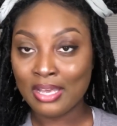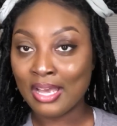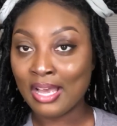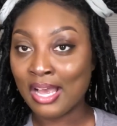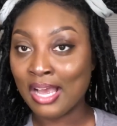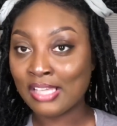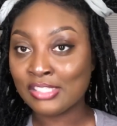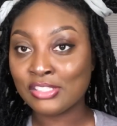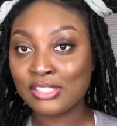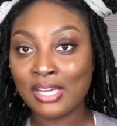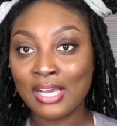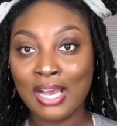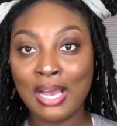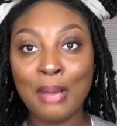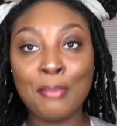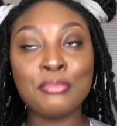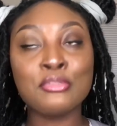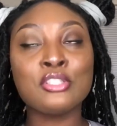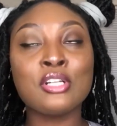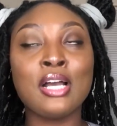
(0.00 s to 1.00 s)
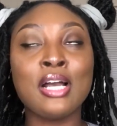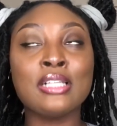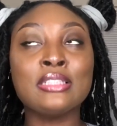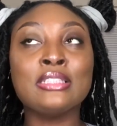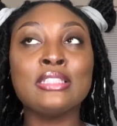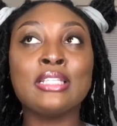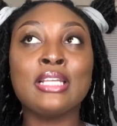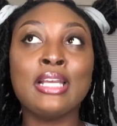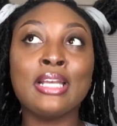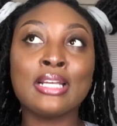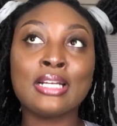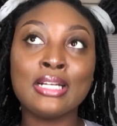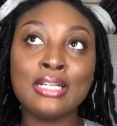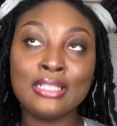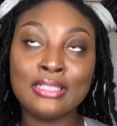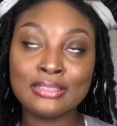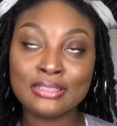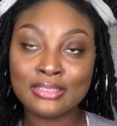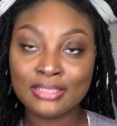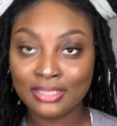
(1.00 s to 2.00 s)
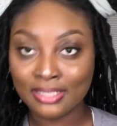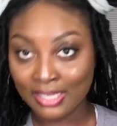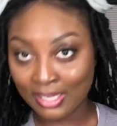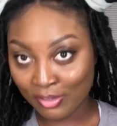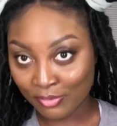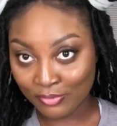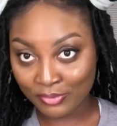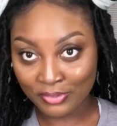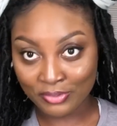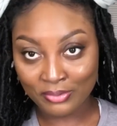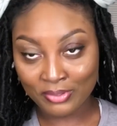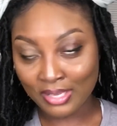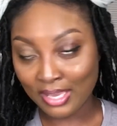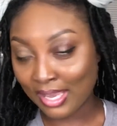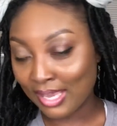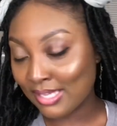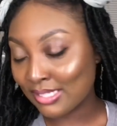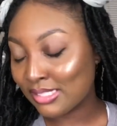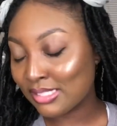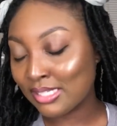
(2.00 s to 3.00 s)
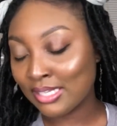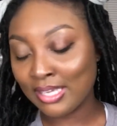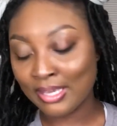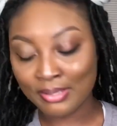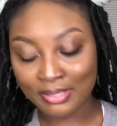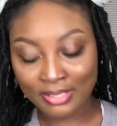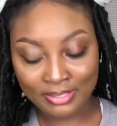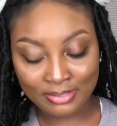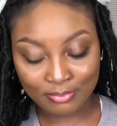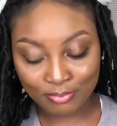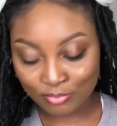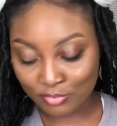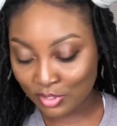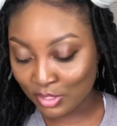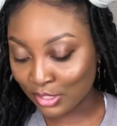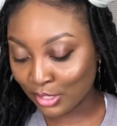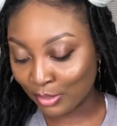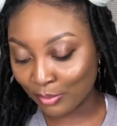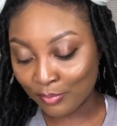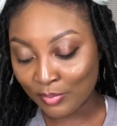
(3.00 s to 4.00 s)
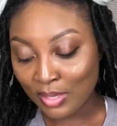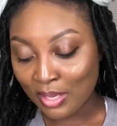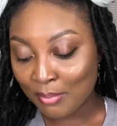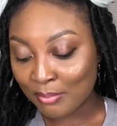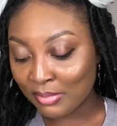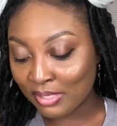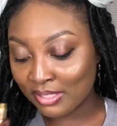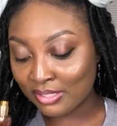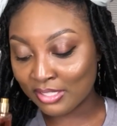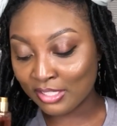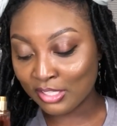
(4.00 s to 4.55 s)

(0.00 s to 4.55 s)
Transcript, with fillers: I try, I'm trying to get content out for you guys. It, it, you know, but